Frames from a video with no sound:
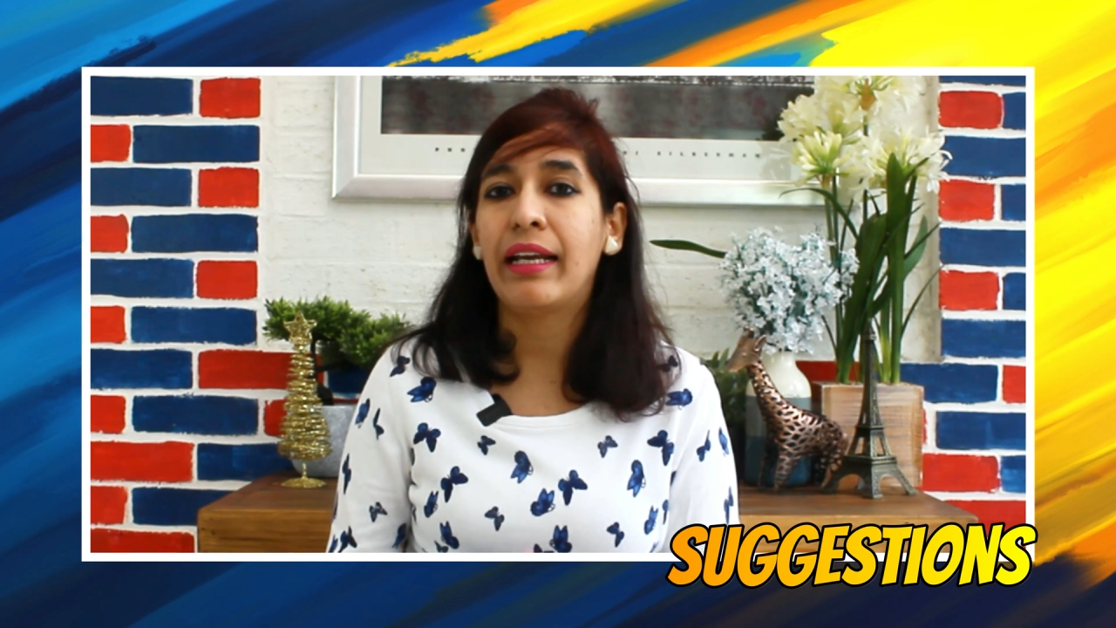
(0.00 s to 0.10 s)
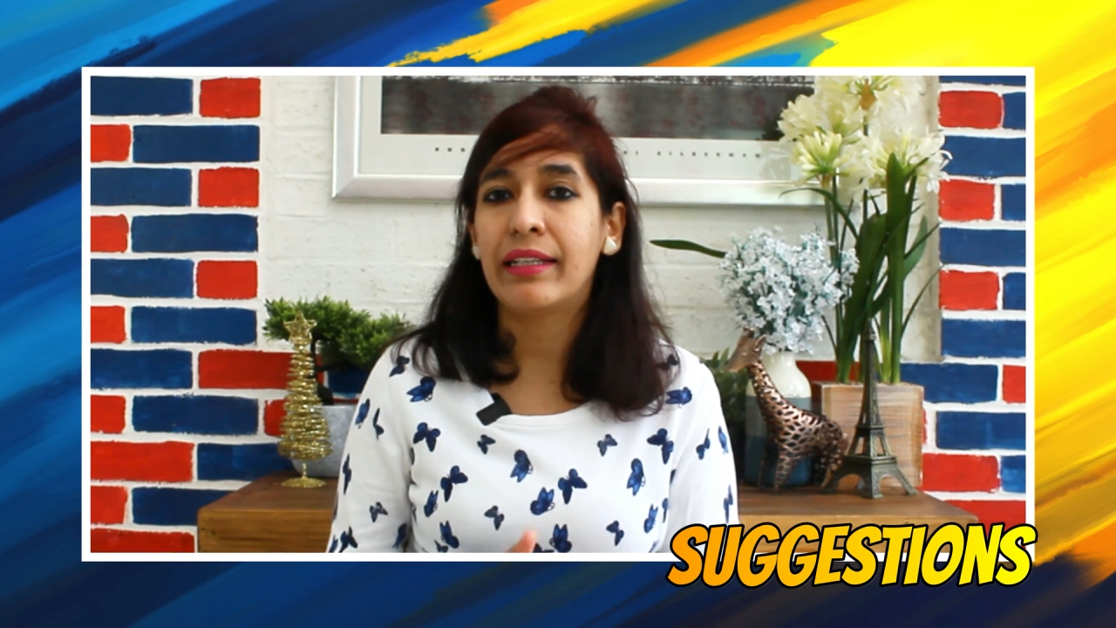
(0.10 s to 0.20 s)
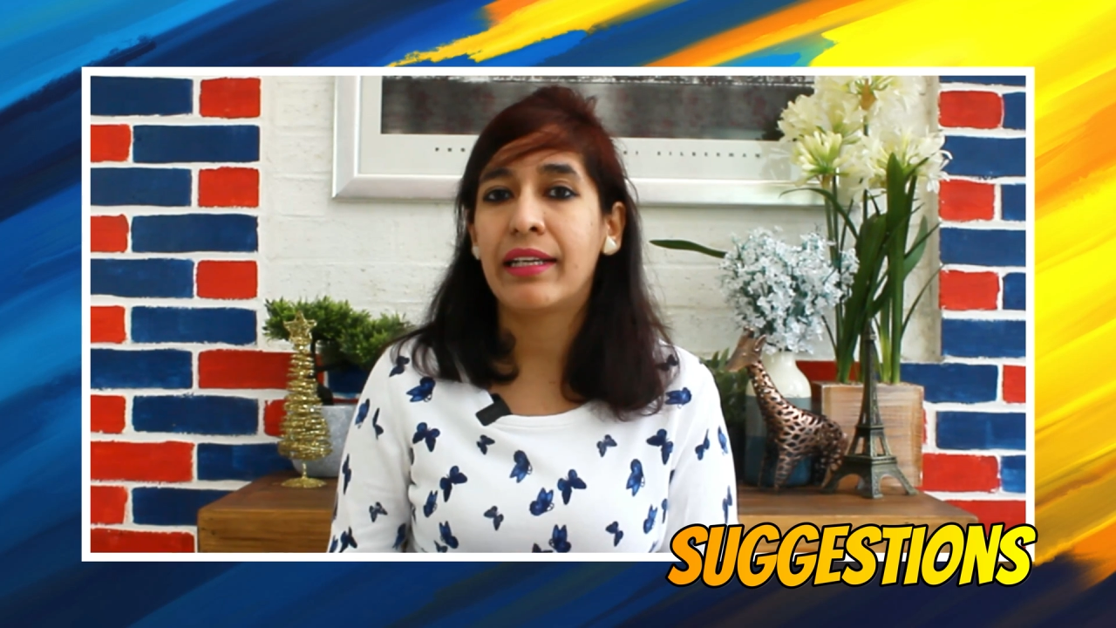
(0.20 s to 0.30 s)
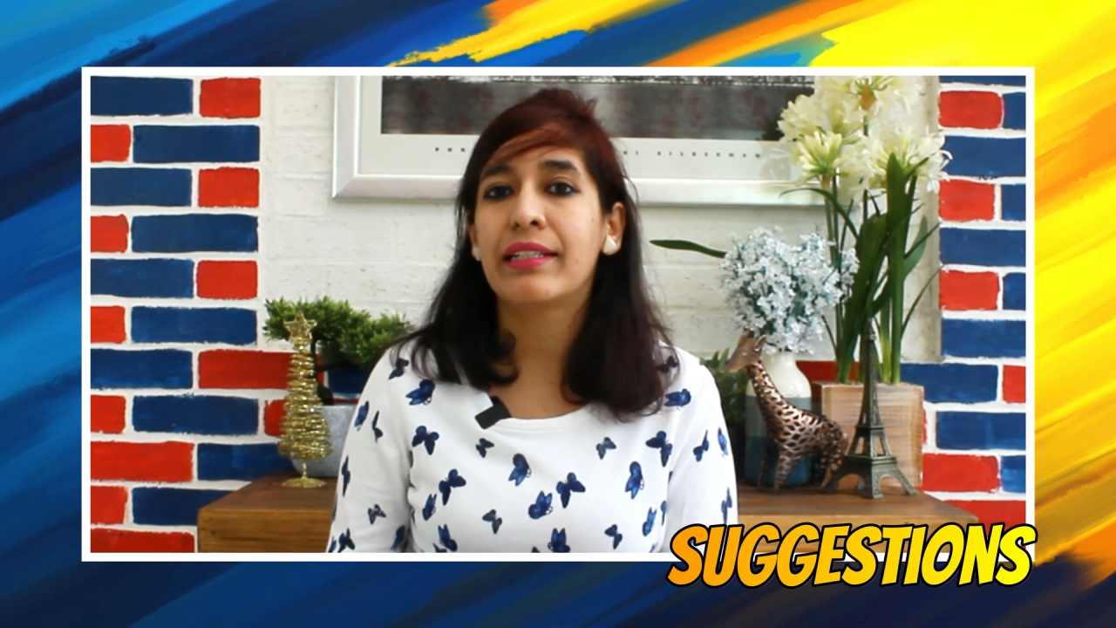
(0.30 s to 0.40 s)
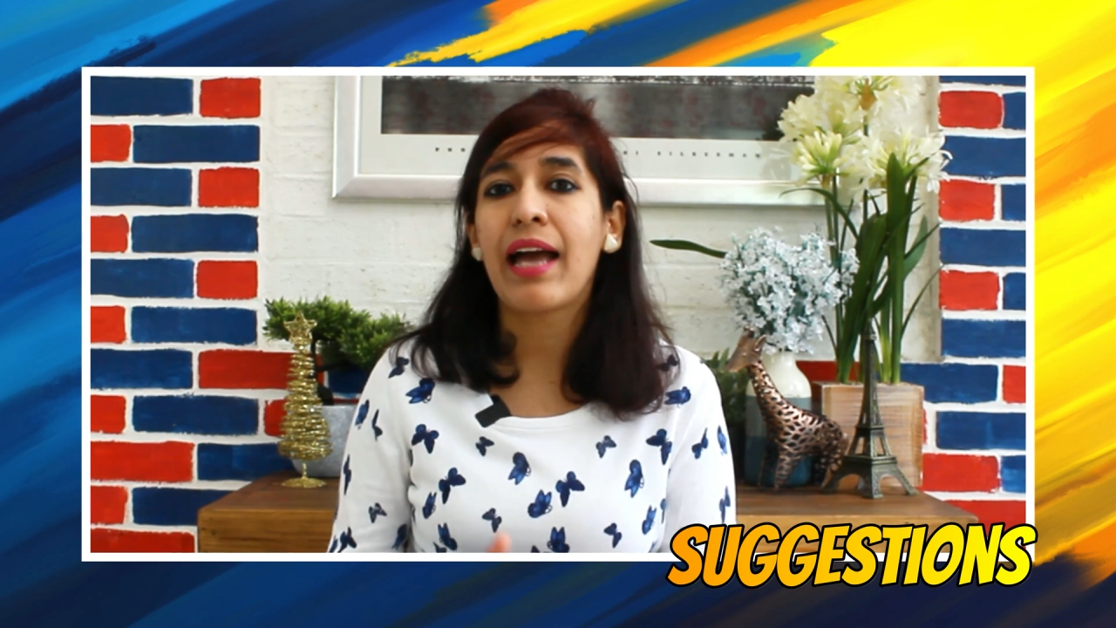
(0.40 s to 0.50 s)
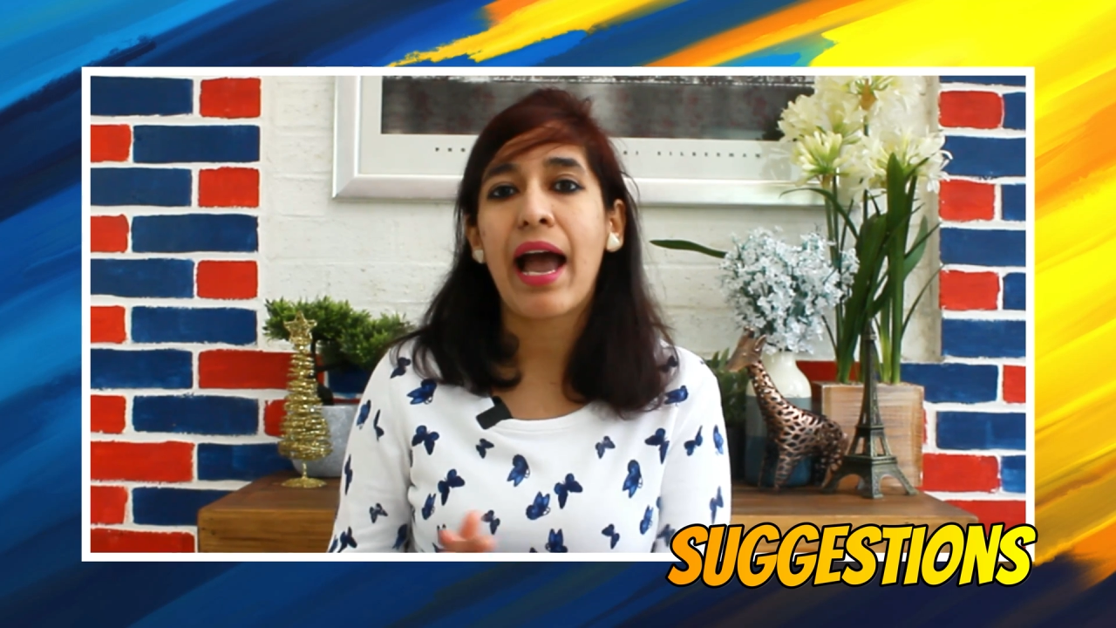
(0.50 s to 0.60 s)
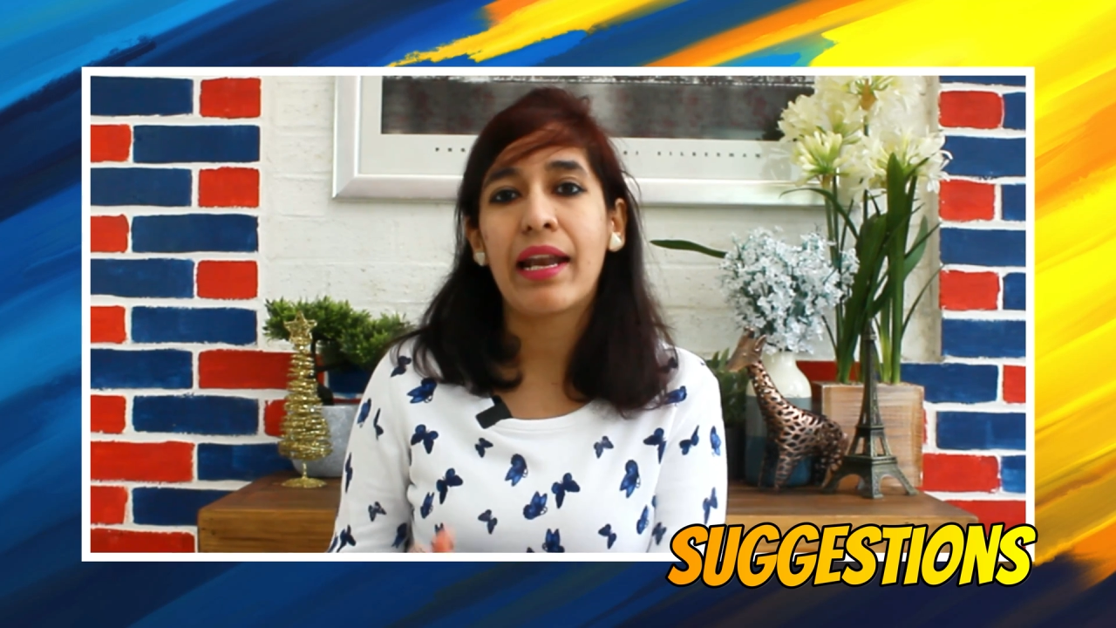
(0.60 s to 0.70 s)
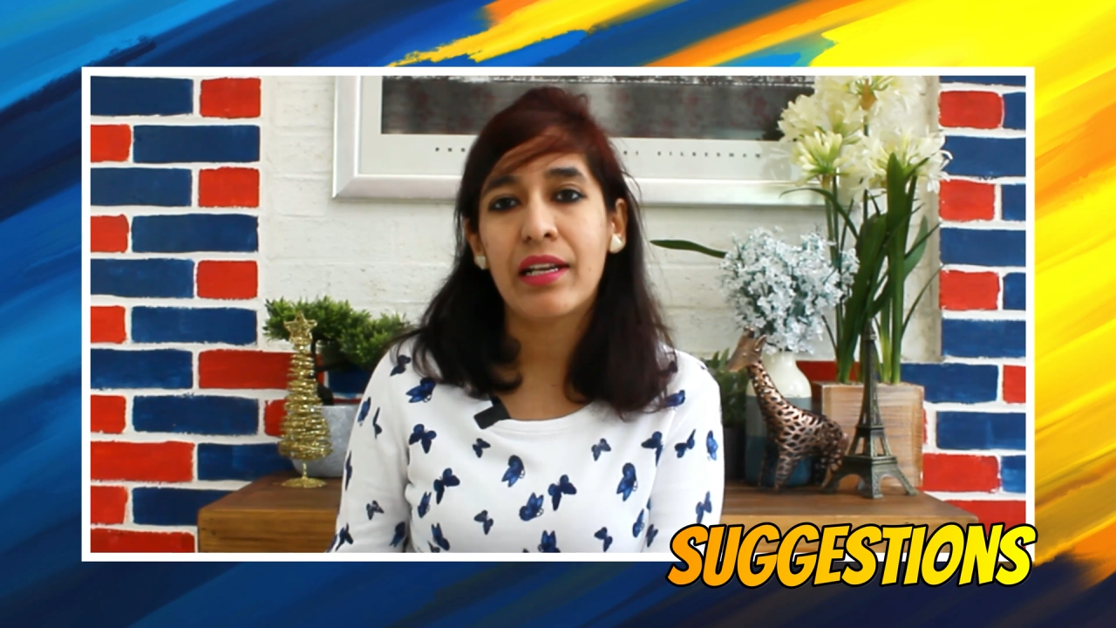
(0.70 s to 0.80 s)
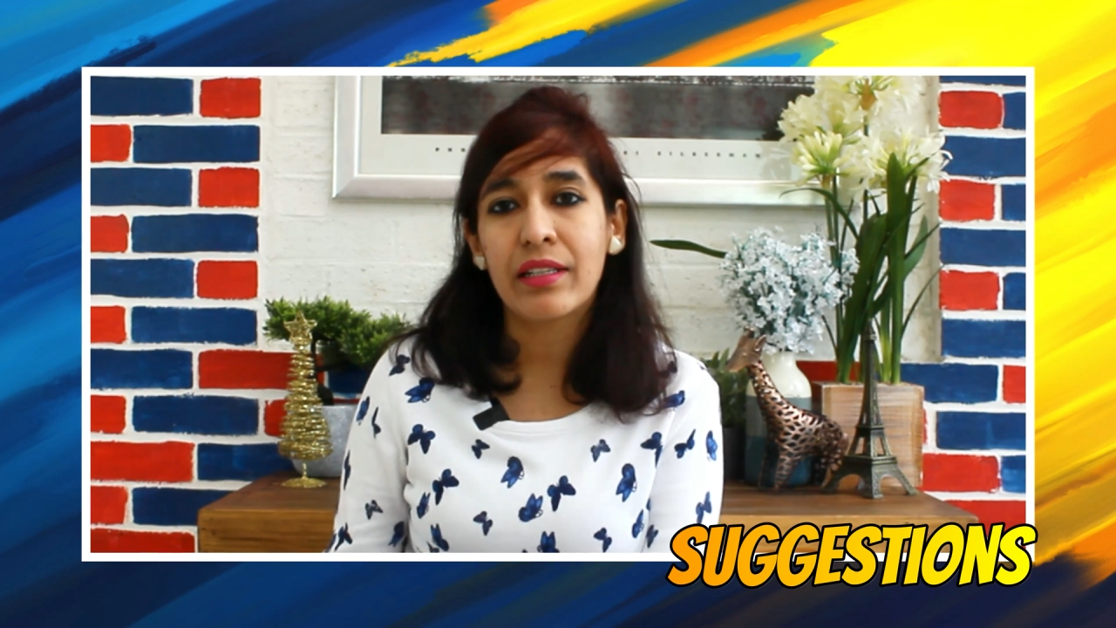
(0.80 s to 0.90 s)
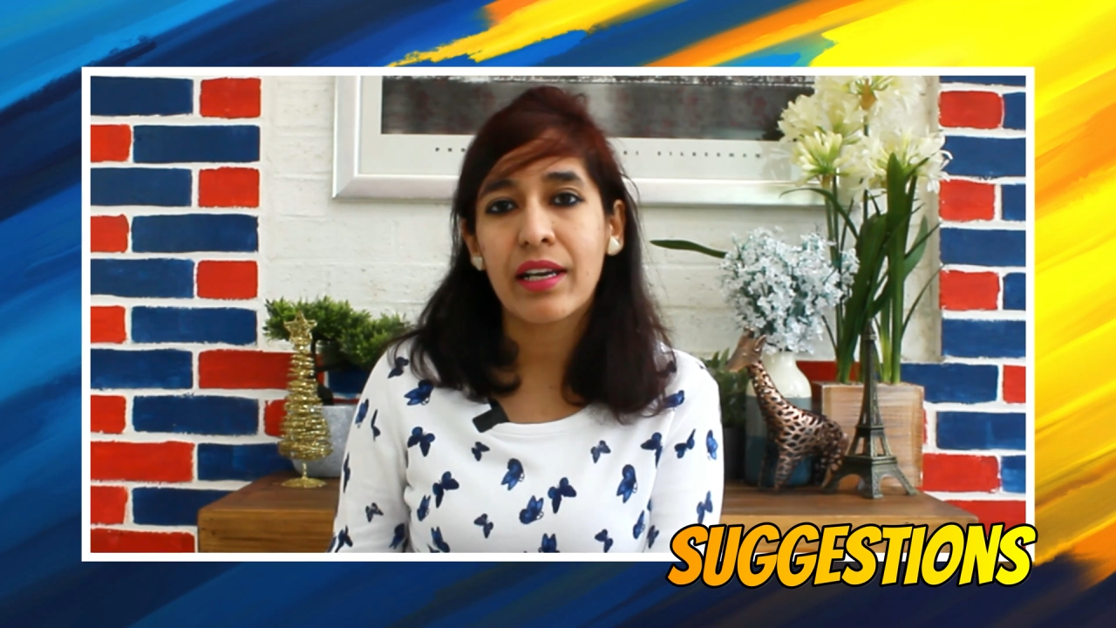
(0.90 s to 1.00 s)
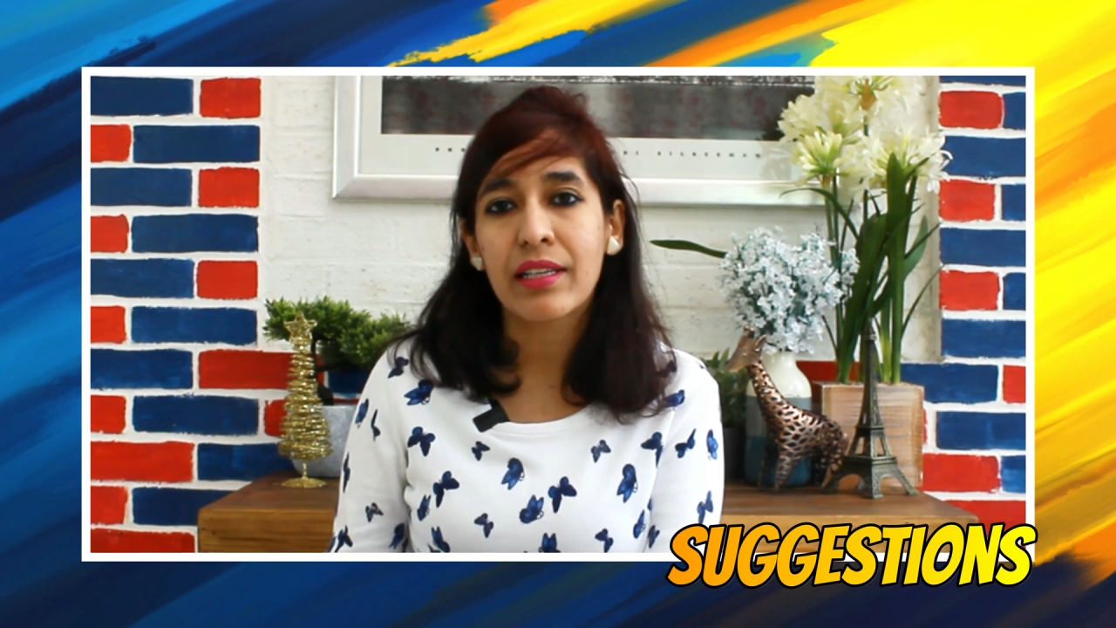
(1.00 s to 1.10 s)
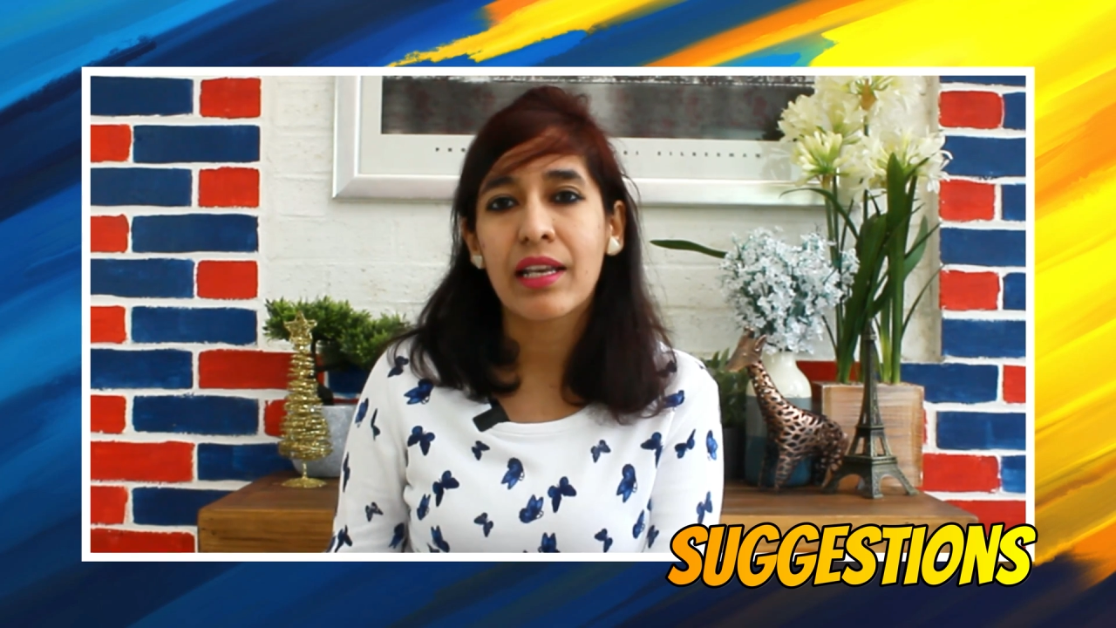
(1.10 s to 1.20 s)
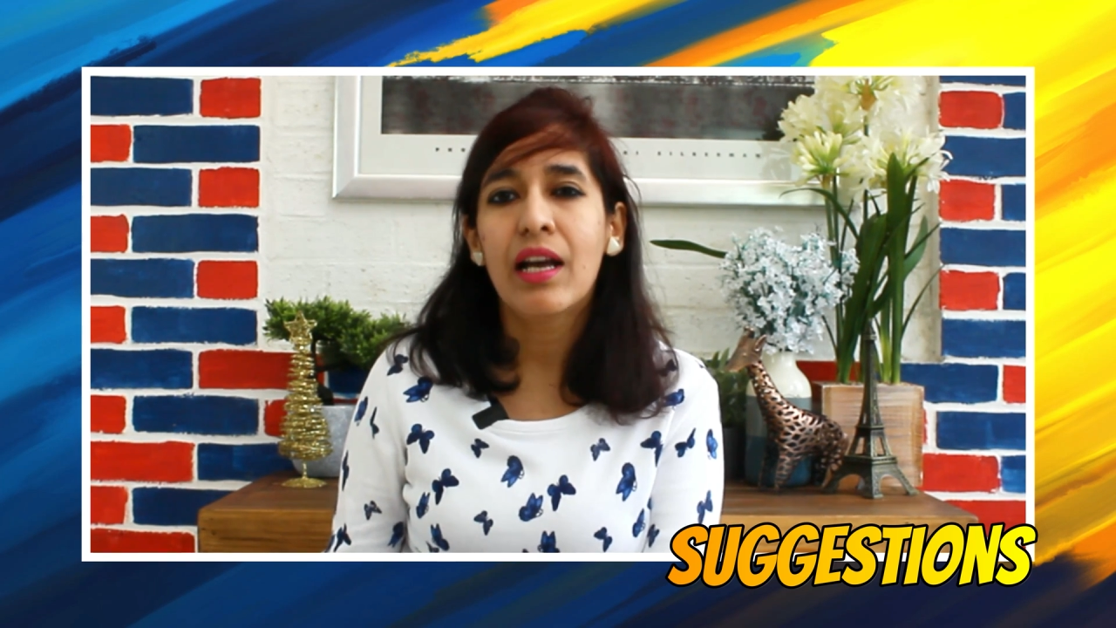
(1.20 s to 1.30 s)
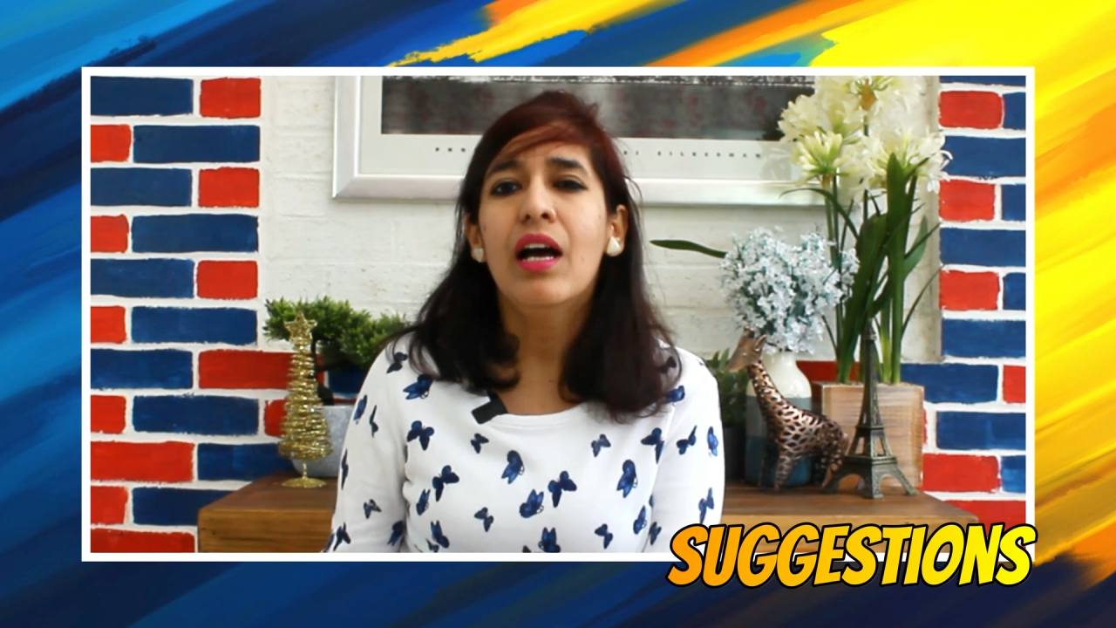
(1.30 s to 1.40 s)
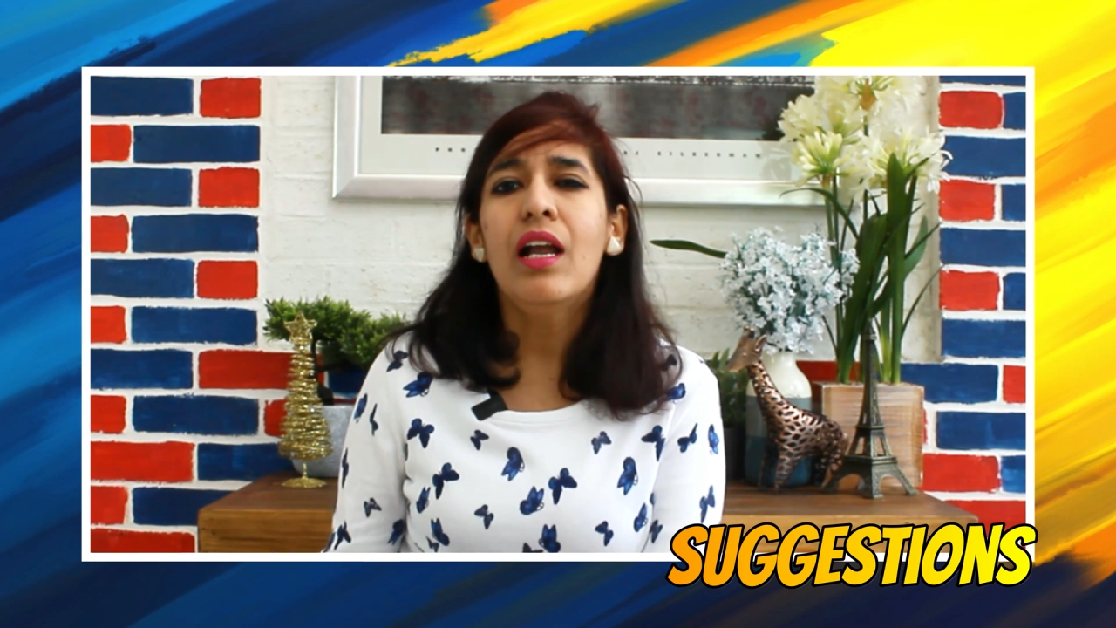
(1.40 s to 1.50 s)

in data analytics,